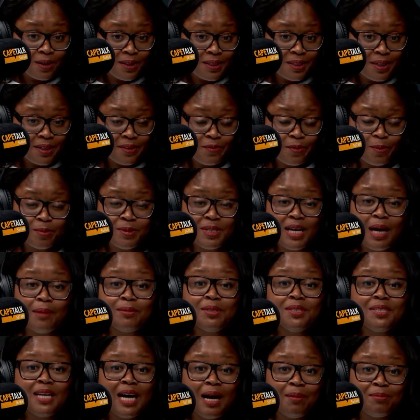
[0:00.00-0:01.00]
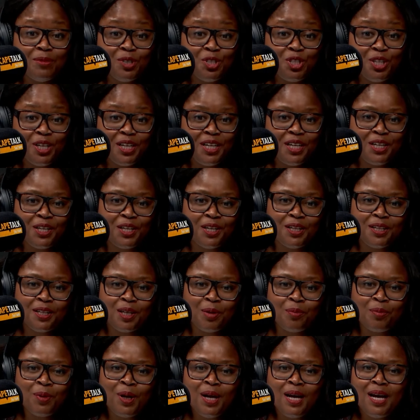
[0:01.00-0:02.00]
out here from time to time to check in on
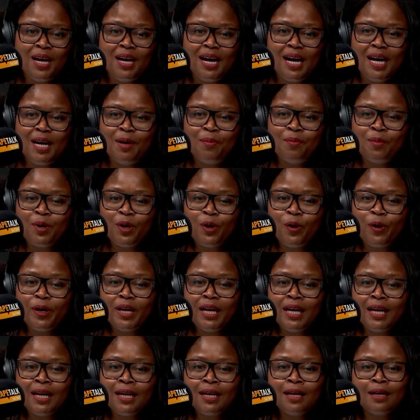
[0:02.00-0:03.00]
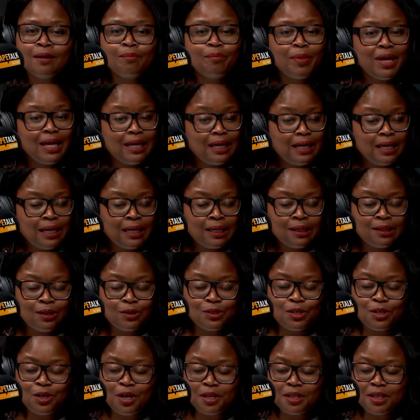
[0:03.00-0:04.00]
them. Cooking, baking,
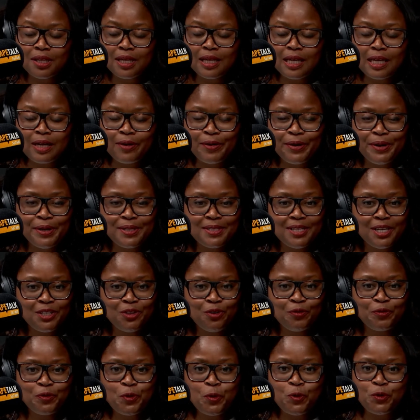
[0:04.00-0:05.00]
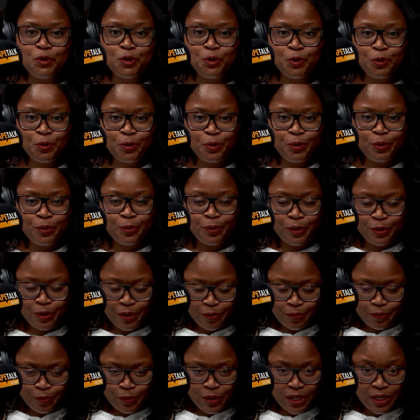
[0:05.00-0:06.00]
those are not the areas that, of course, you're
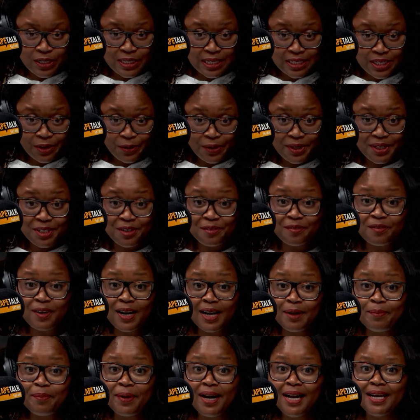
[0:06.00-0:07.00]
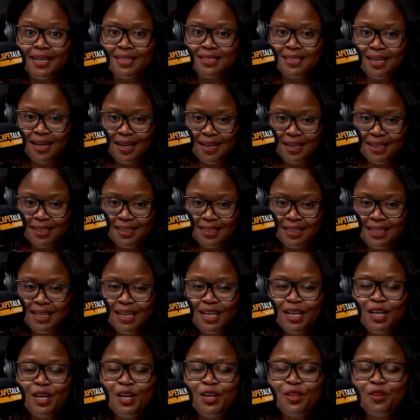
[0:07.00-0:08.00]
necessarily defined by entirely.
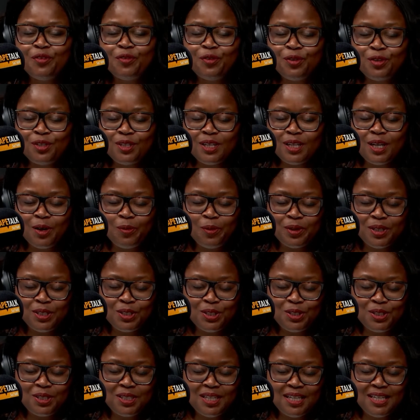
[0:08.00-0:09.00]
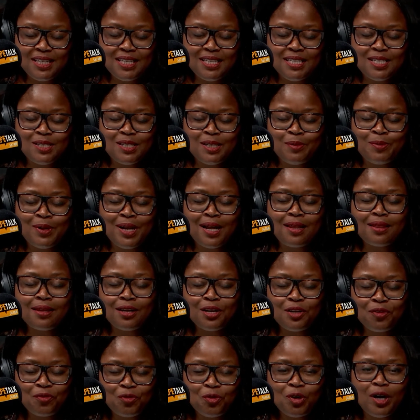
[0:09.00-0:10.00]
The first thing I want to just say is, if I
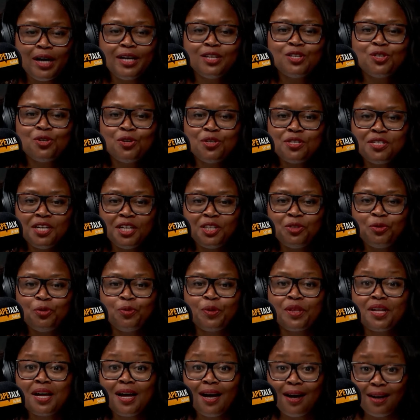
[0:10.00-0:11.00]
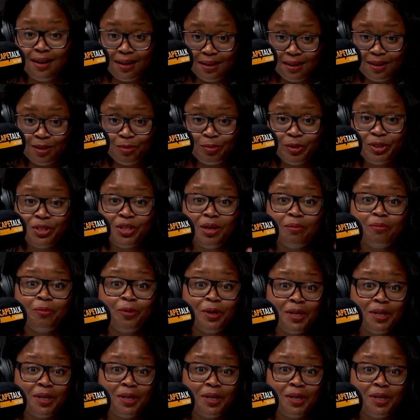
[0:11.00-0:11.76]
think of you, I associate you with colour, which I'm